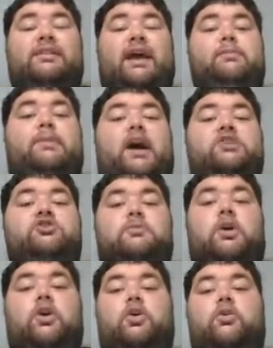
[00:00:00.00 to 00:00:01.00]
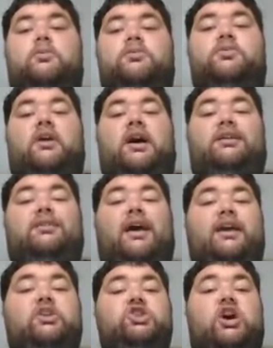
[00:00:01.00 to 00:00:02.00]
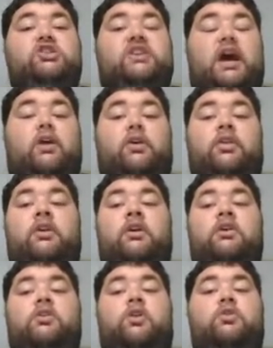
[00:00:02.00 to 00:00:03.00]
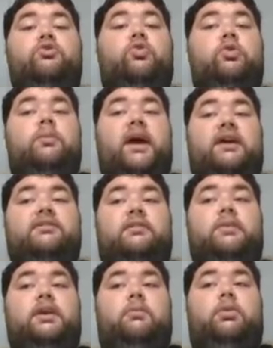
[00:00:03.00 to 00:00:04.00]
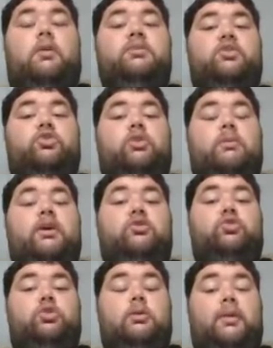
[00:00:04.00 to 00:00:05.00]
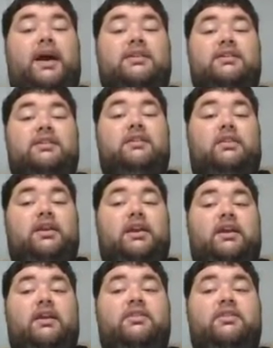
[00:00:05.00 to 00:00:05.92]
like Patrick Mahomes, like Josh Allen, those quarterbacks to me are probably the three best quarterbacks in the league.